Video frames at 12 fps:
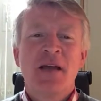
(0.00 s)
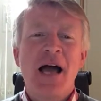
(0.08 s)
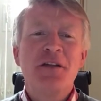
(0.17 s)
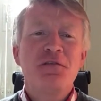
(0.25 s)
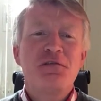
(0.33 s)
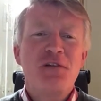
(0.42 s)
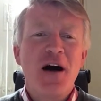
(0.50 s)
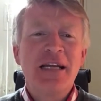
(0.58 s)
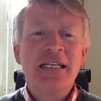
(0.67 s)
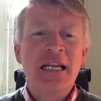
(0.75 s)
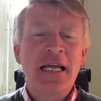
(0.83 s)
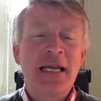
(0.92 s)
And
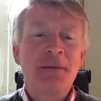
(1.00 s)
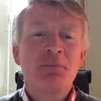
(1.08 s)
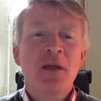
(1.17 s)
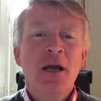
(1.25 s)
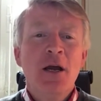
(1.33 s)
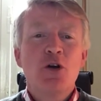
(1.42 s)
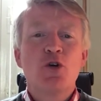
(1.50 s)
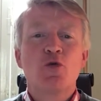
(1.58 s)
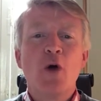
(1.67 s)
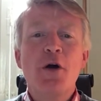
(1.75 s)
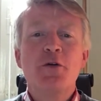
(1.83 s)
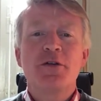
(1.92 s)
finally,
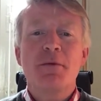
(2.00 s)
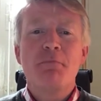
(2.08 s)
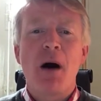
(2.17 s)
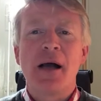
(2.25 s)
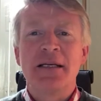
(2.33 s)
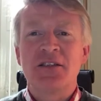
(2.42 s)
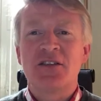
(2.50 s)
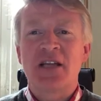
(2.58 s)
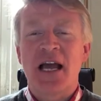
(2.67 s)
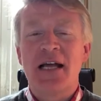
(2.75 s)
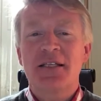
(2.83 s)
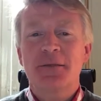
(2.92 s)
growth
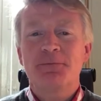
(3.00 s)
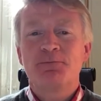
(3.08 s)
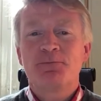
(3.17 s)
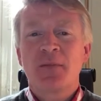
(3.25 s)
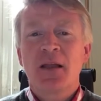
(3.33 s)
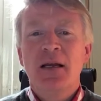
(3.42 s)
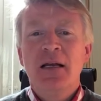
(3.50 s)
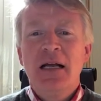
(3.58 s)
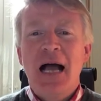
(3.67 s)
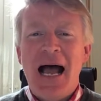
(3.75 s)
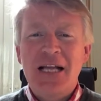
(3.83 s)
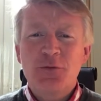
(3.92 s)
mindset.
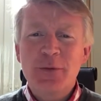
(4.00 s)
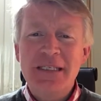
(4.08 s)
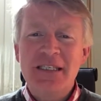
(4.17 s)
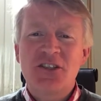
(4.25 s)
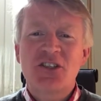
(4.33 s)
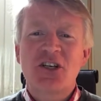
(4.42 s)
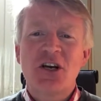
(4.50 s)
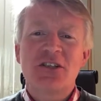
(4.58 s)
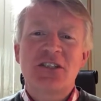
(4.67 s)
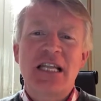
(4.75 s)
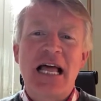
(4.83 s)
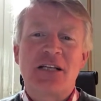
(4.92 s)
As we
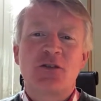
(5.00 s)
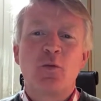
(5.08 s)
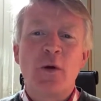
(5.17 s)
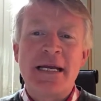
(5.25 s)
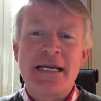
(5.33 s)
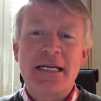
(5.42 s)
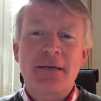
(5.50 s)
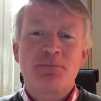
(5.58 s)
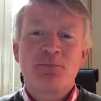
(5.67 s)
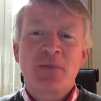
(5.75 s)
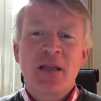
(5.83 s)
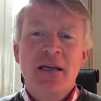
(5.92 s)
discussed last week,
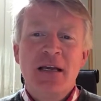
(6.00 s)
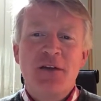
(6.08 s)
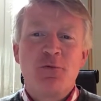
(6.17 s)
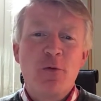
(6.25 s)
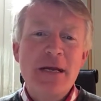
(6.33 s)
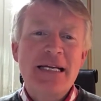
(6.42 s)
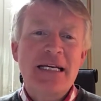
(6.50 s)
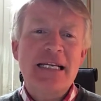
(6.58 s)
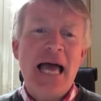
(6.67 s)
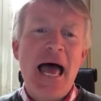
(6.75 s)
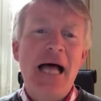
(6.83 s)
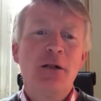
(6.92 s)
if we
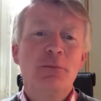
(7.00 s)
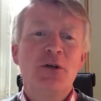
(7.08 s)
can help